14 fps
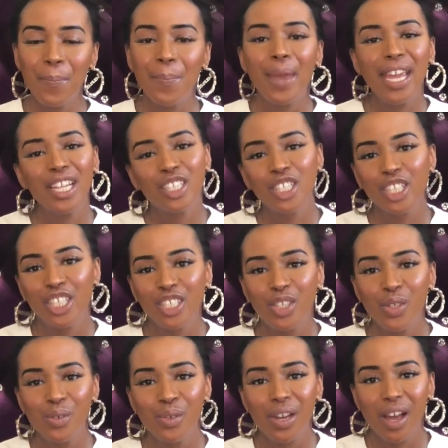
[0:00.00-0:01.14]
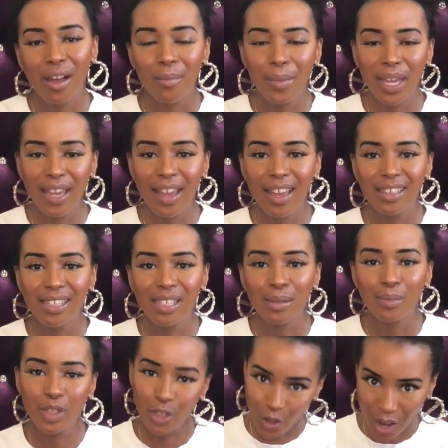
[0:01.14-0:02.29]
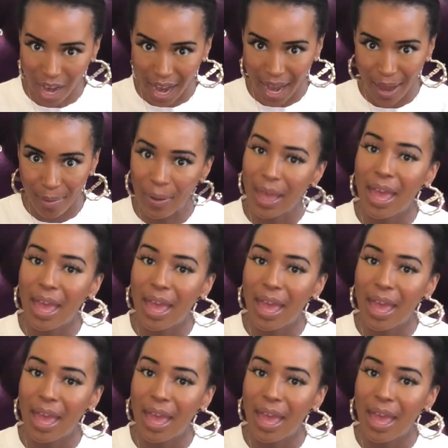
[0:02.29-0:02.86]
Make sure to comment and subscribe.